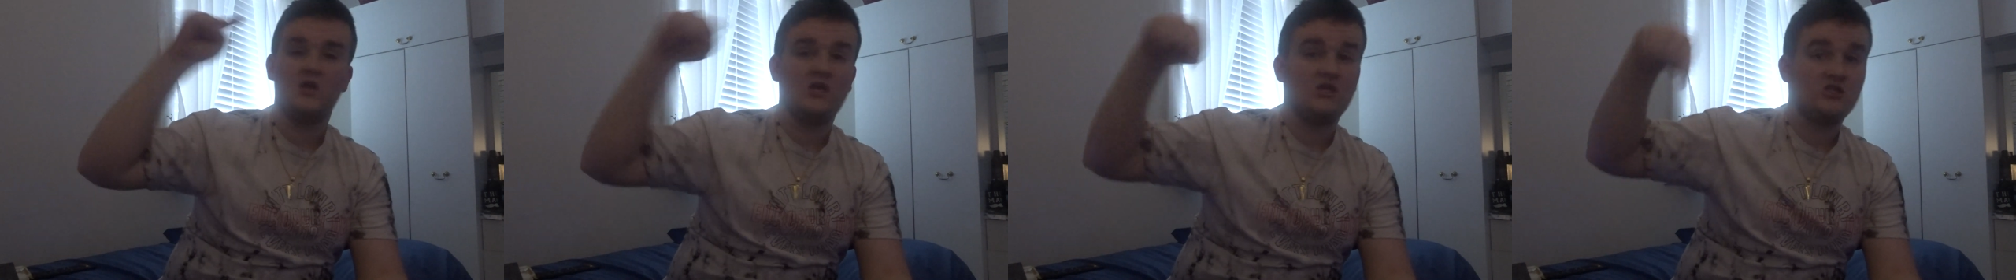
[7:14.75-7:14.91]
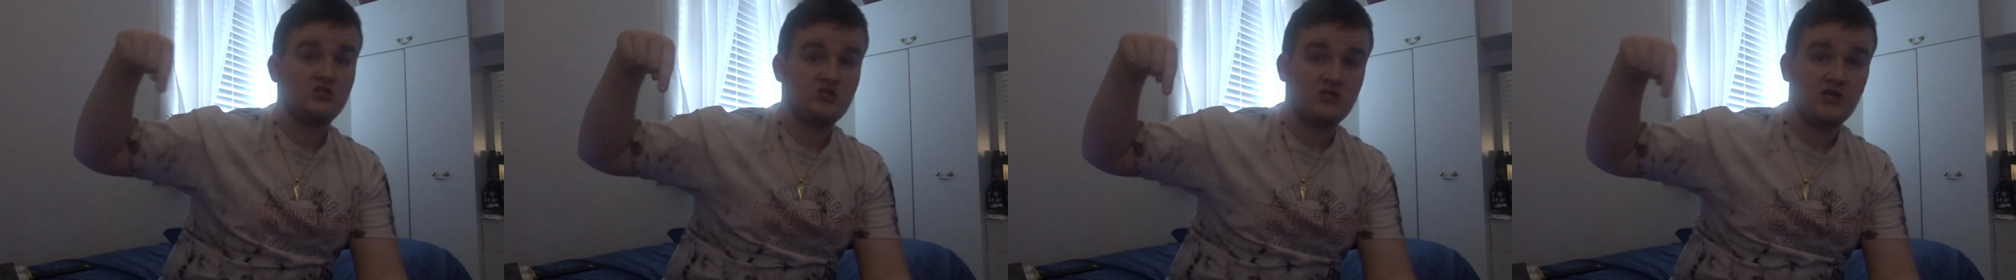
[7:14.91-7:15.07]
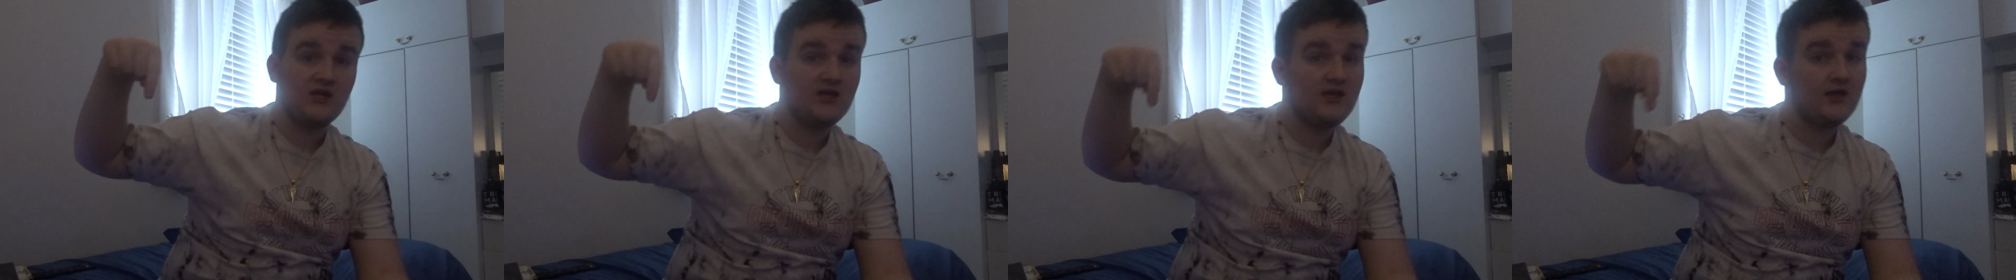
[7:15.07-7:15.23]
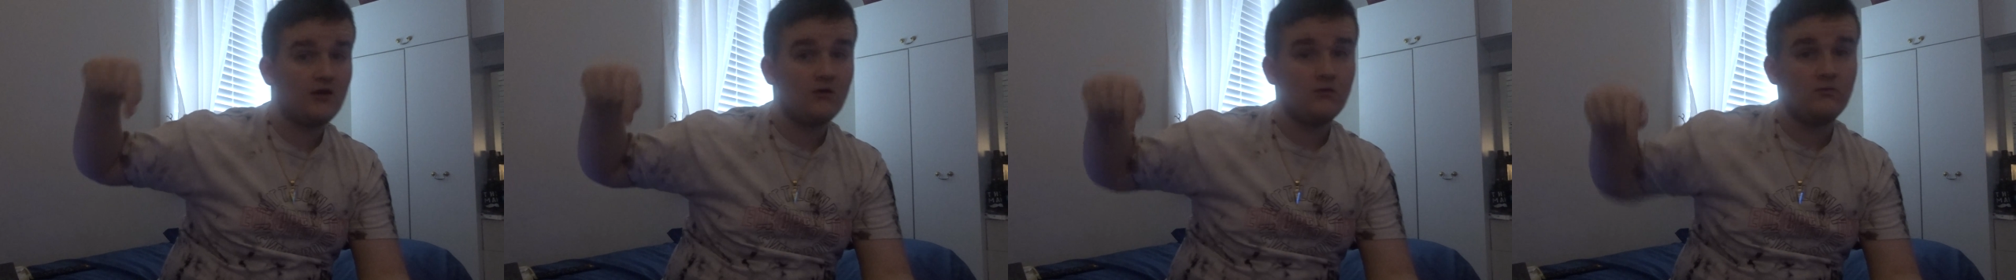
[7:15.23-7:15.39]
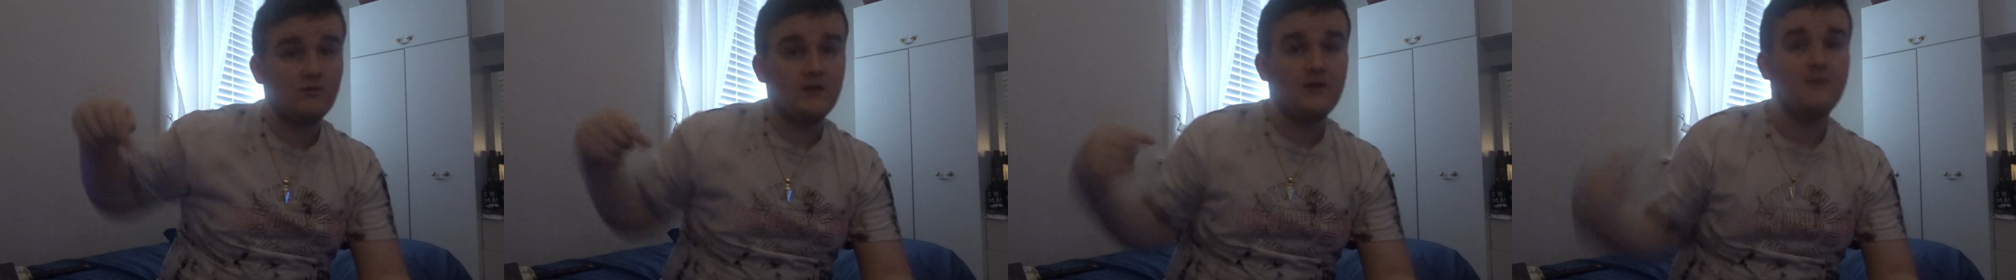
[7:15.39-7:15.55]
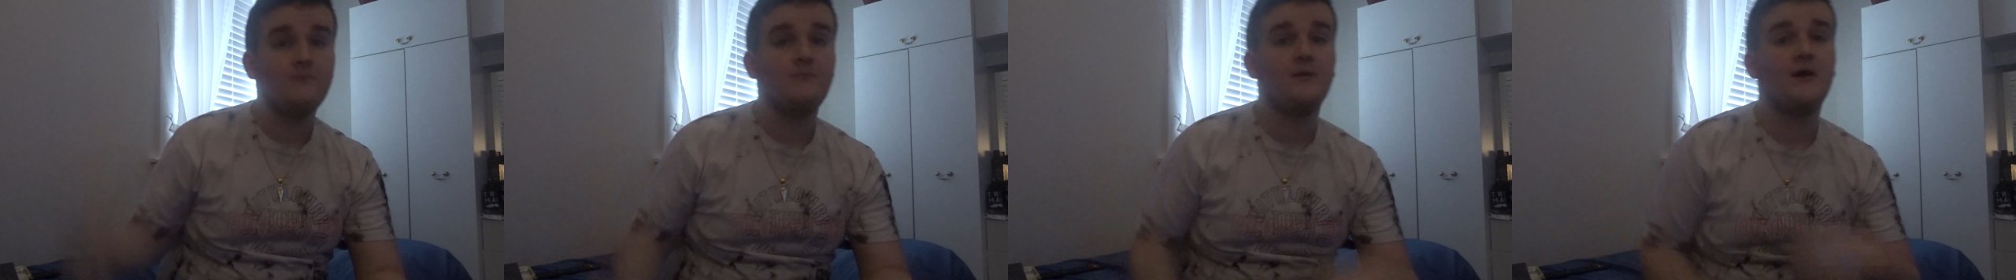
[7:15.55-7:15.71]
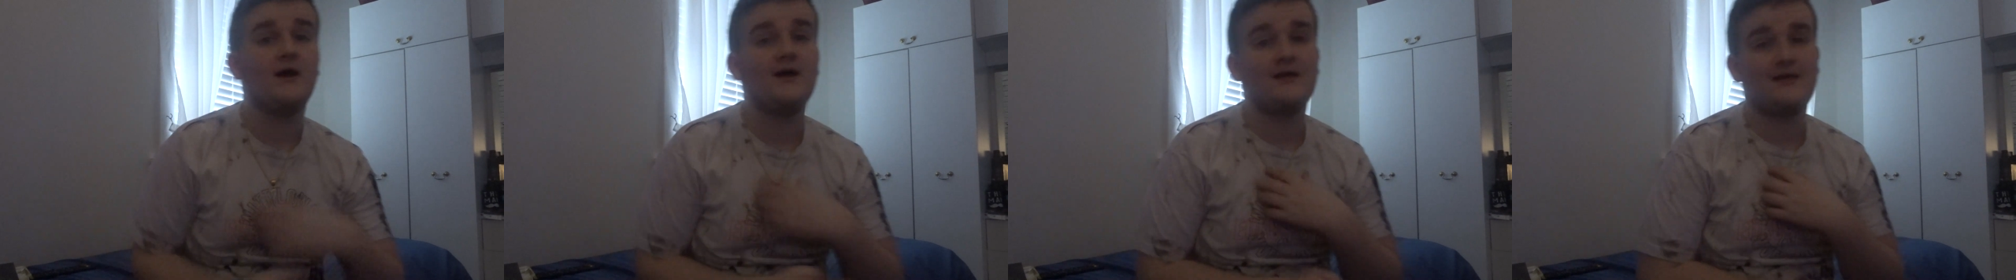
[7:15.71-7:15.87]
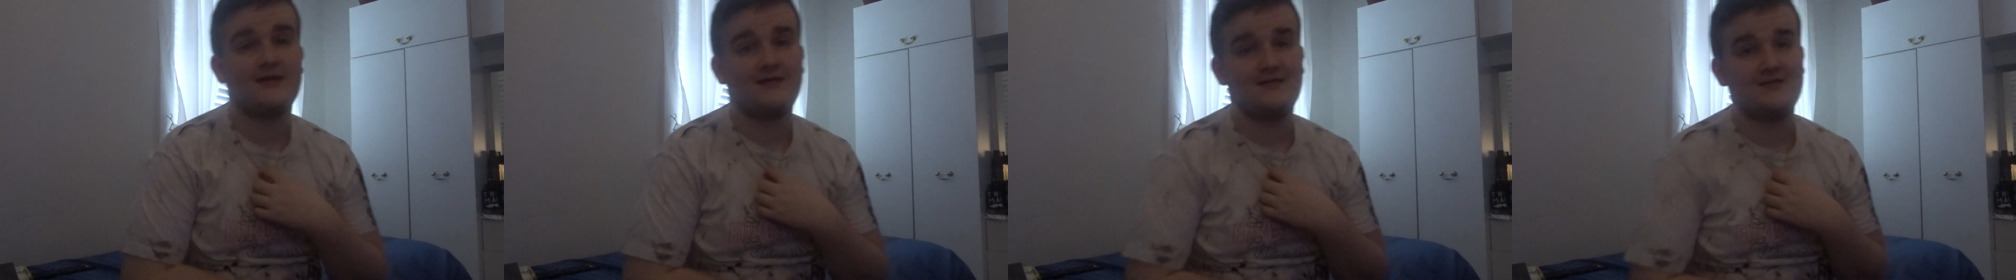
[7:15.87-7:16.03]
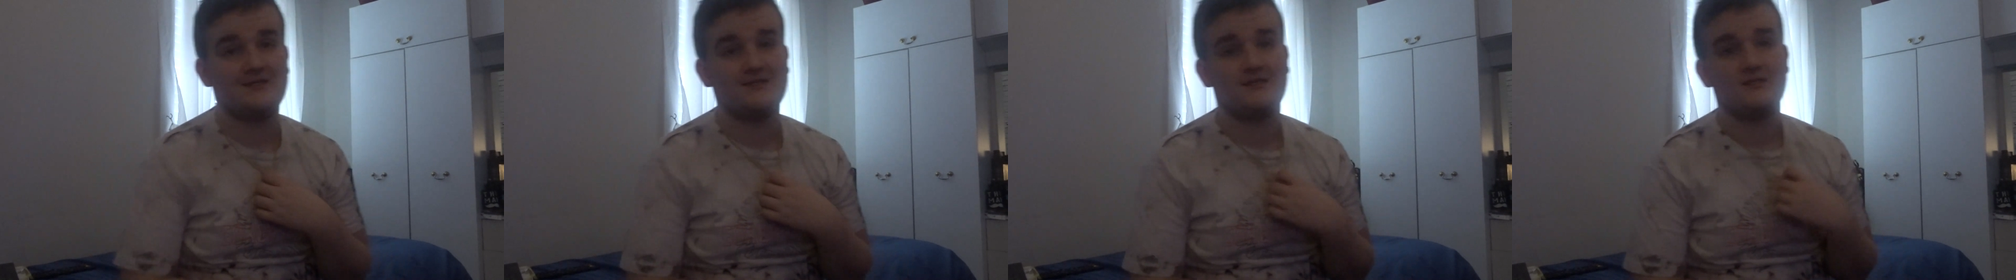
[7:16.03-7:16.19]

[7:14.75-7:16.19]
Check out LayedBak in the